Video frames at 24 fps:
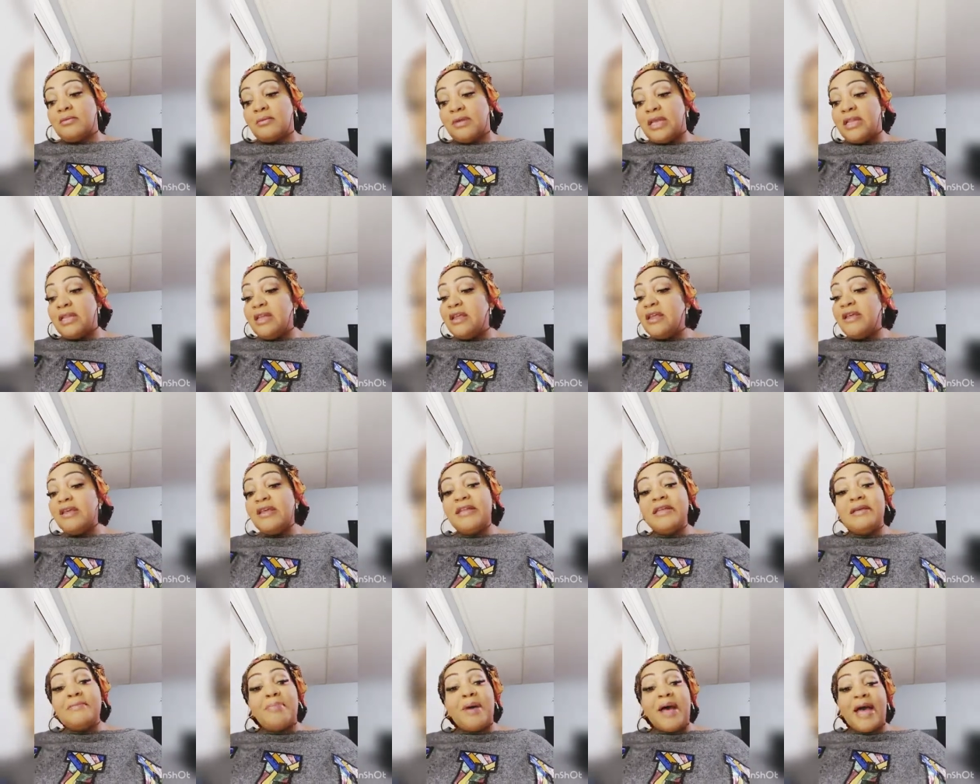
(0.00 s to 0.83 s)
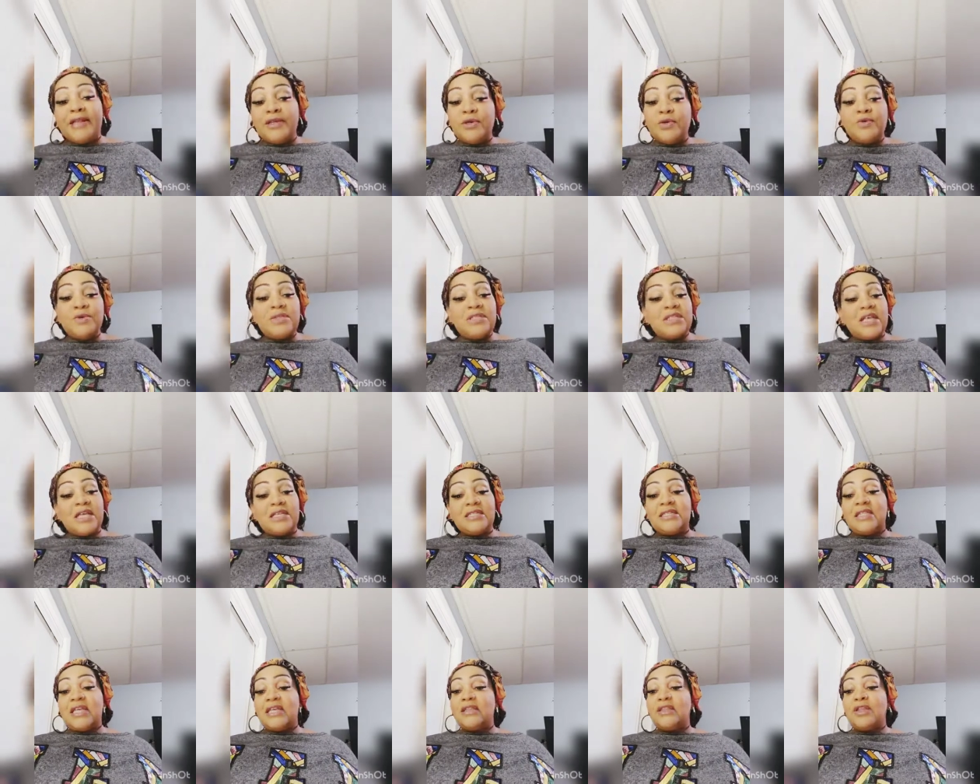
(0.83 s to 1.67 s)
And anybody who
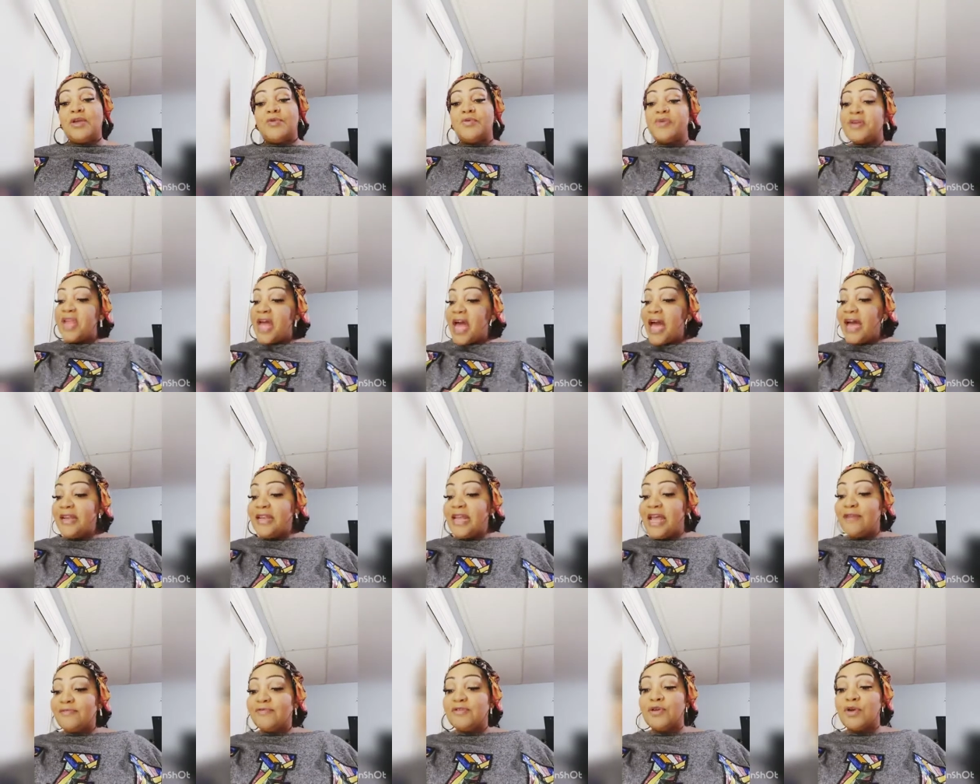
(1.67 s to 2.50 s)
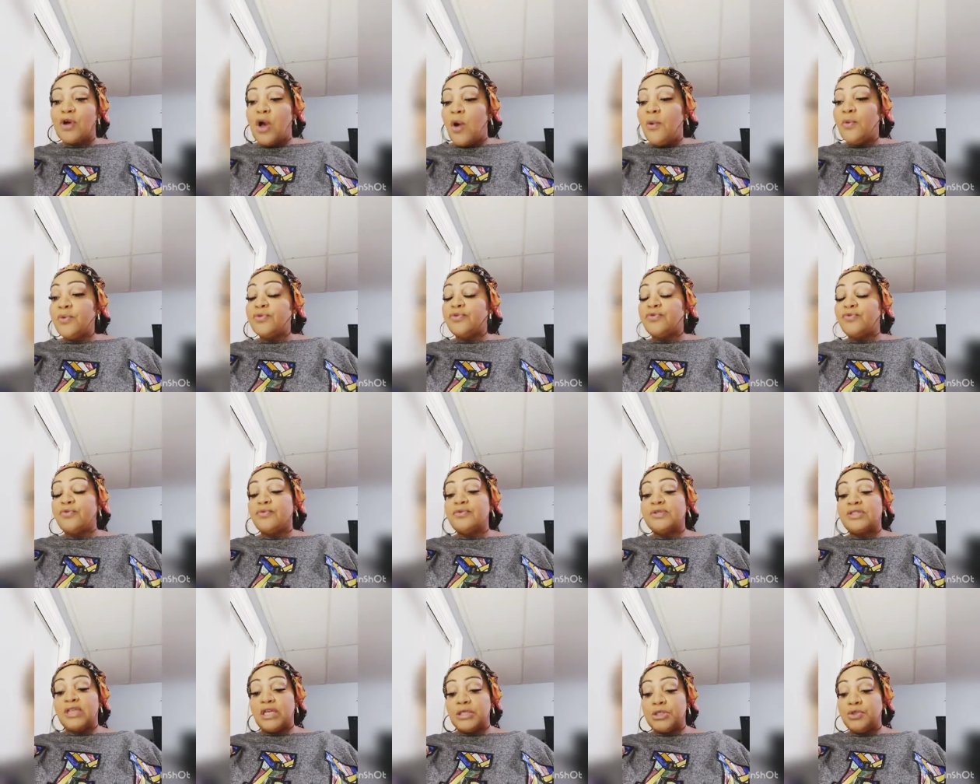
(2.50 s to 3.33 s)
says that they're not after going through
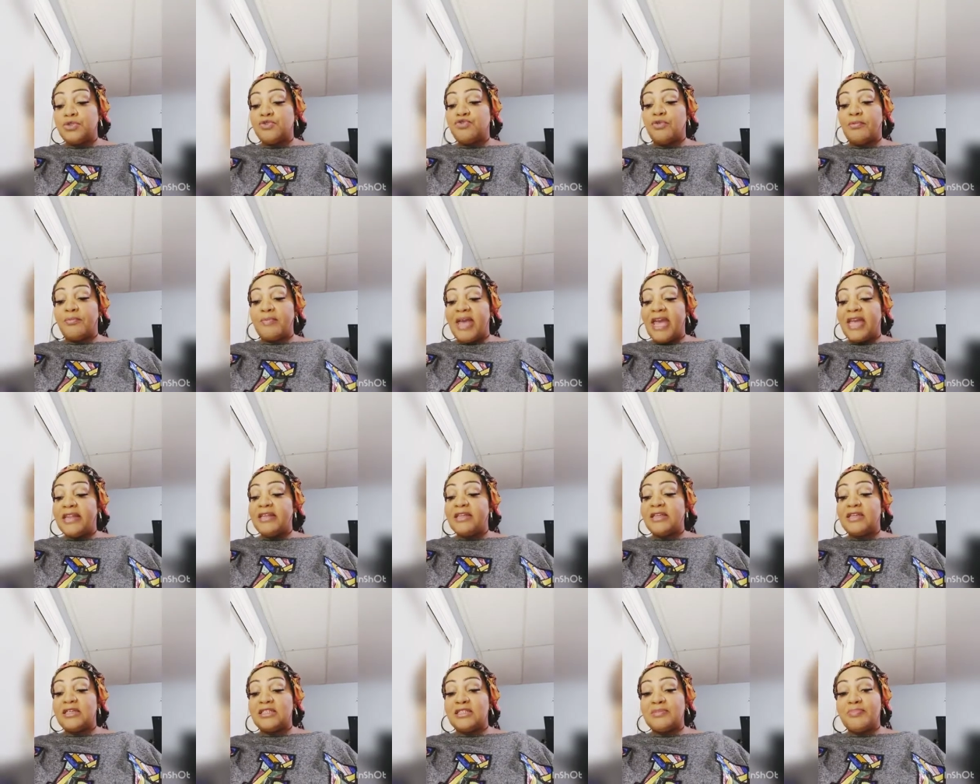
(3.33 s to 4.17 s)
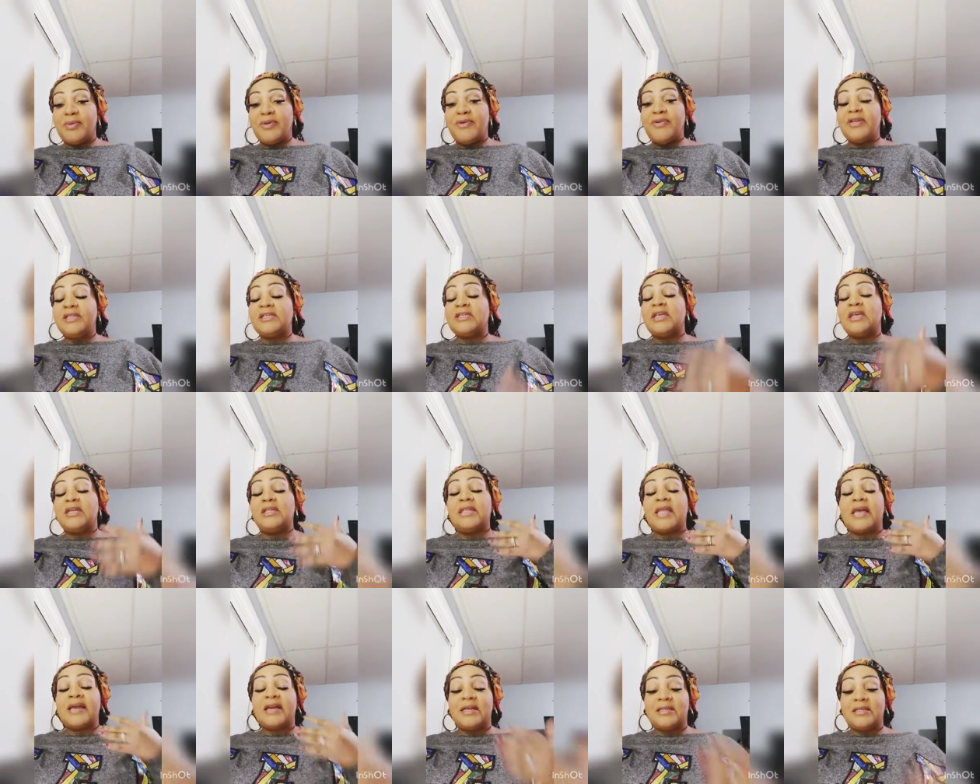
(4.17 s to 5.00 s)
such a traumatic experience,
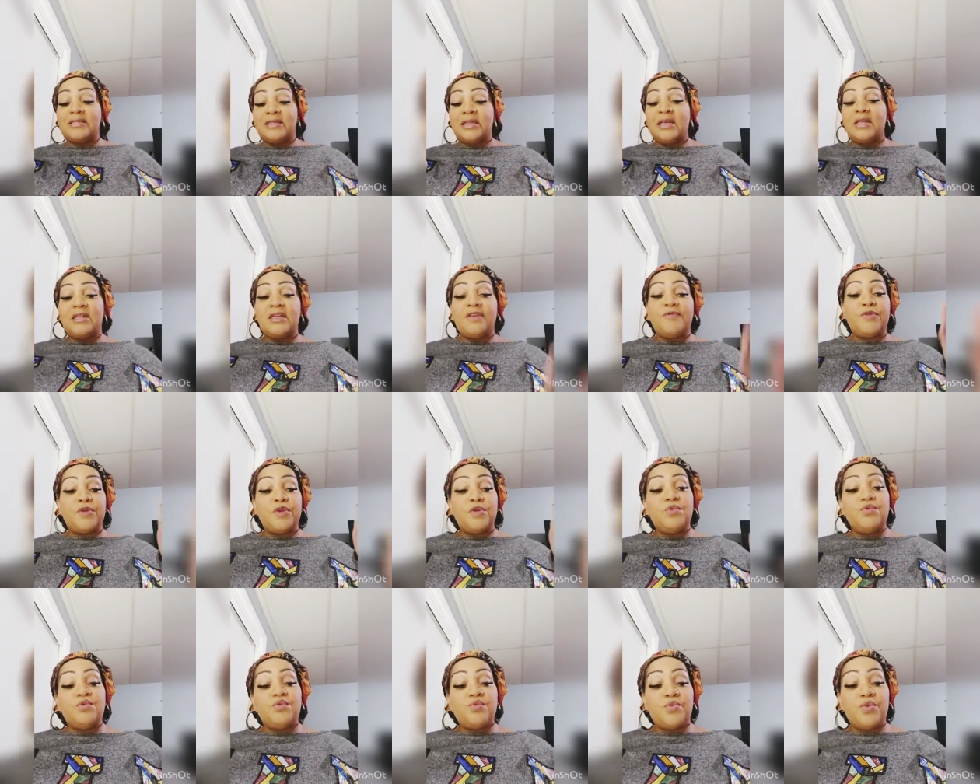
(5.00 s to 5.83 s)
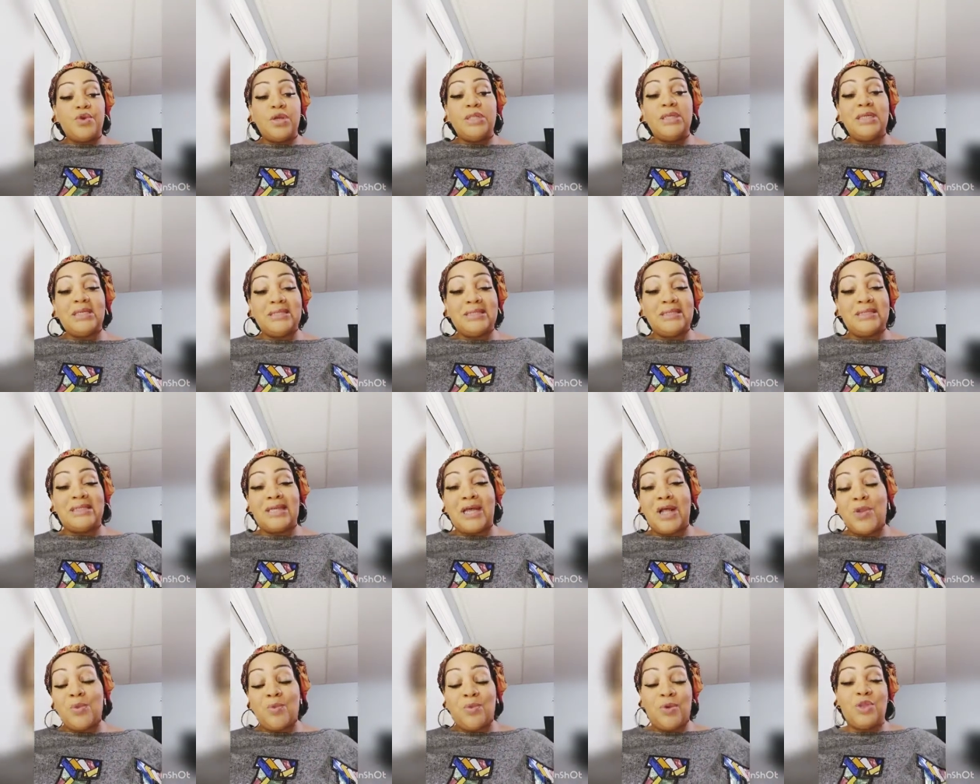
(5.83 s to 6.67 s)
and like I said, if you've really
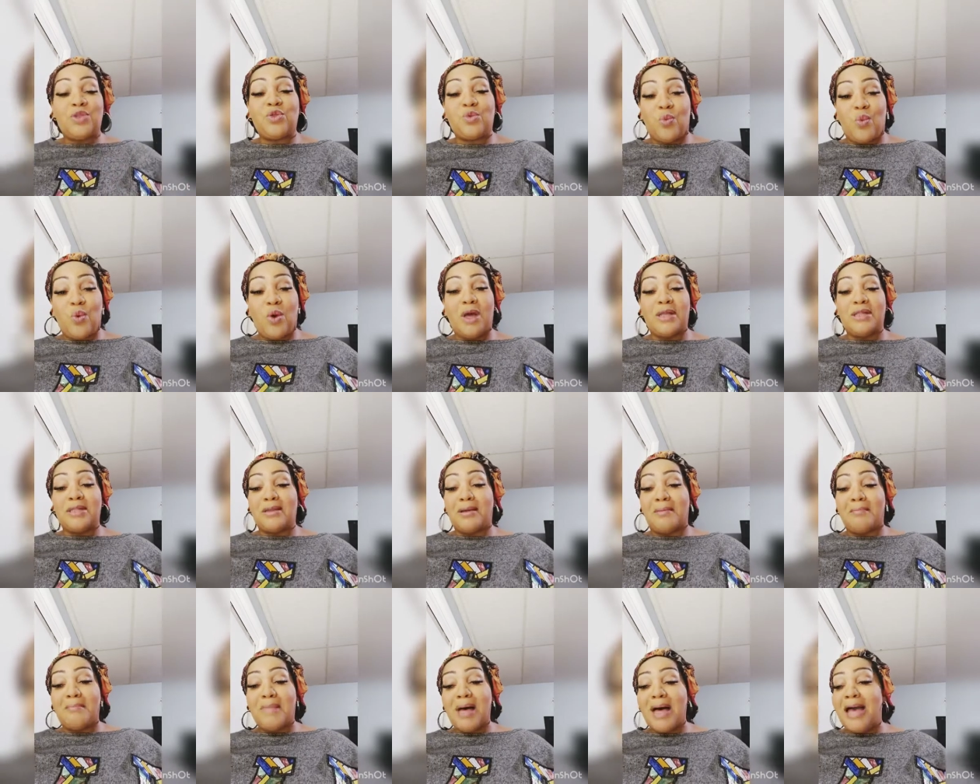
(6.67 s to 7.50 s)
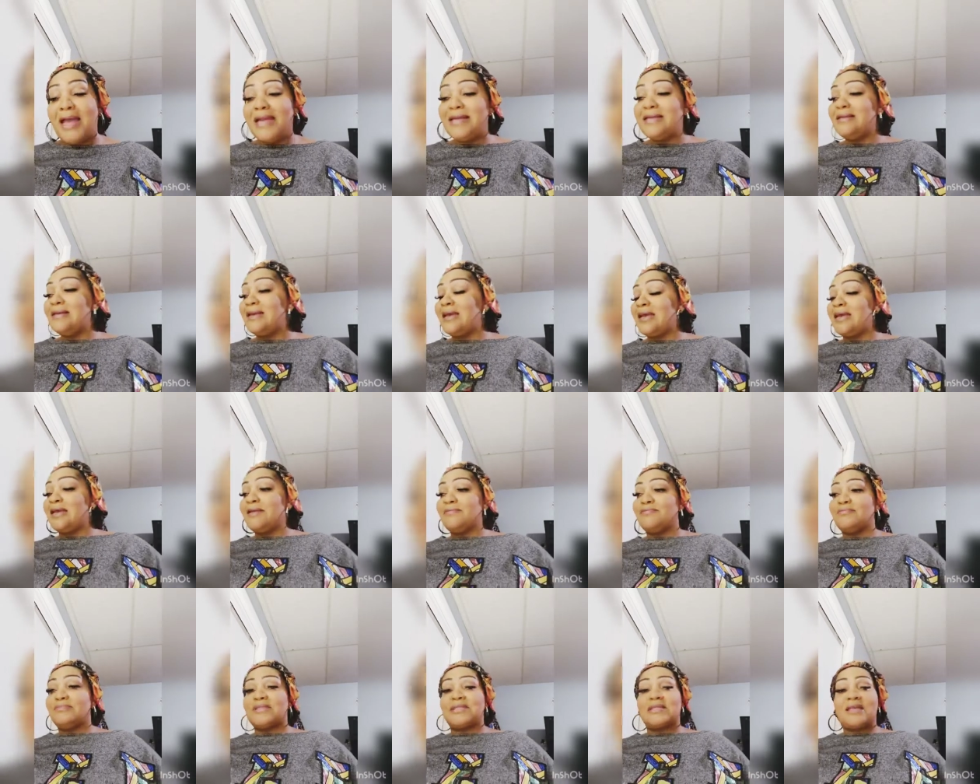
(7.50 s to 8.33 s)
dealt with one, the mind
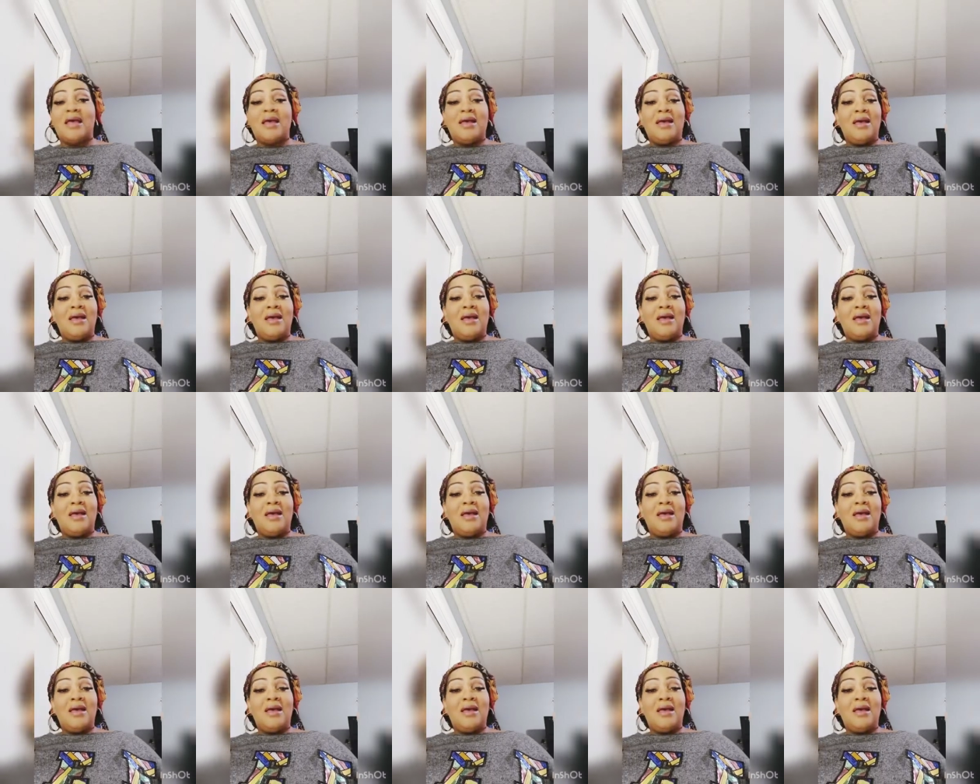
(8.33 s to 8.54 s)
games,